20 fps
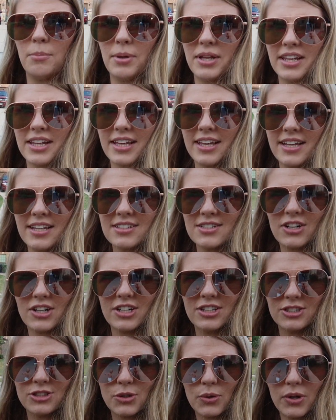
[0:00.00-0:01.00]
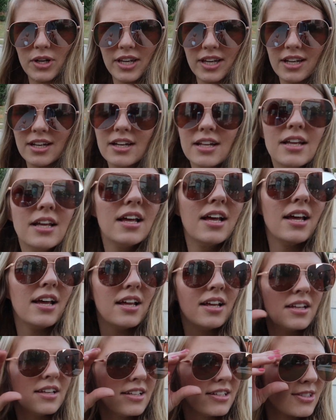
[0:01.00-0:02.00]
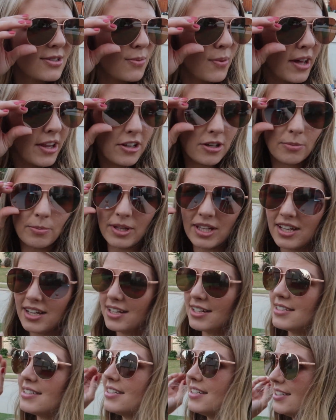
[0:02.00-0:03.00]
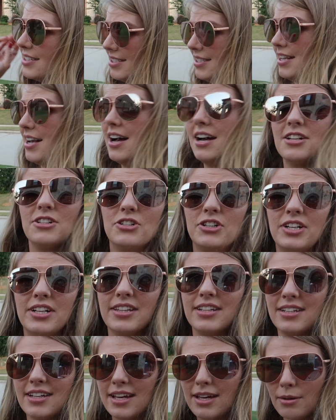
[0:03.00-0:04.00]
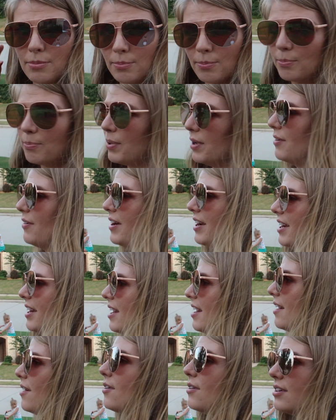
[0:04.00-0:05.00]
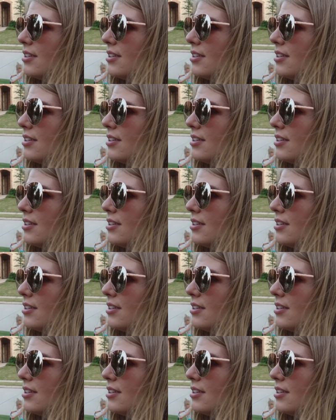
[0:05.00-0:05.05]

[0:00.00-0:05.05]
but the kids are enjoying this weather because it is hot during the day, but right now